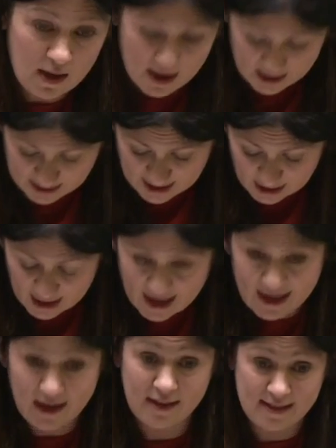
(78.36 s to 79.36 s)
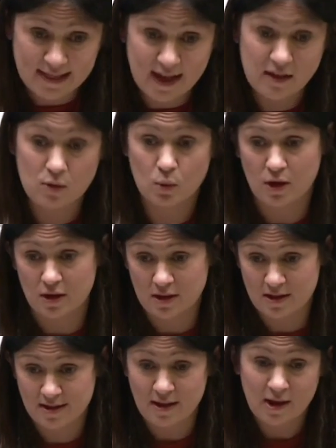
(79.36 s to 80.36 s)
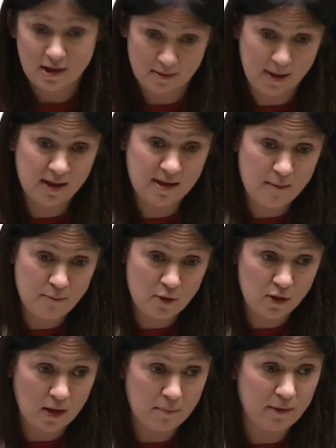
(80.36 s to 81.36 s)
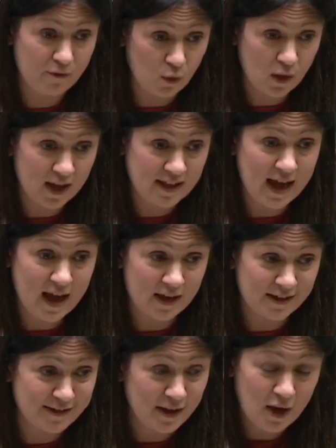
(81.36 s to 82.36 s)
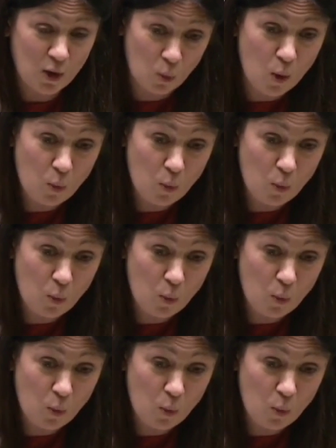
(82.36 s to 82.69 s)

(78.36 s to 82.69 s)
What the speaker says: at Gig Lane. His last words to my stepbrother before he died were,